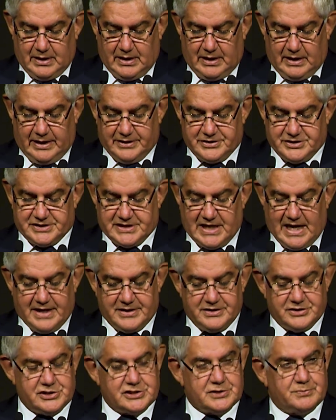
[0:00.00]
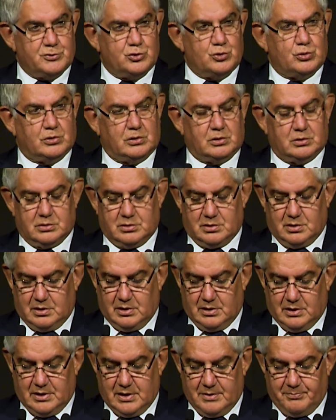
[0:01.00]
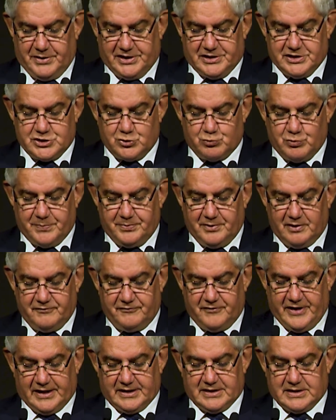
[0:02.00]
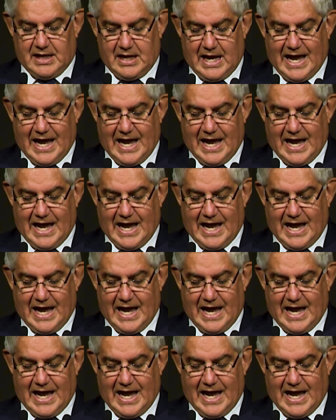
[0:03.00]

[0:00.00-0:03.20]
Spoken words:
It started small, but its ripple effect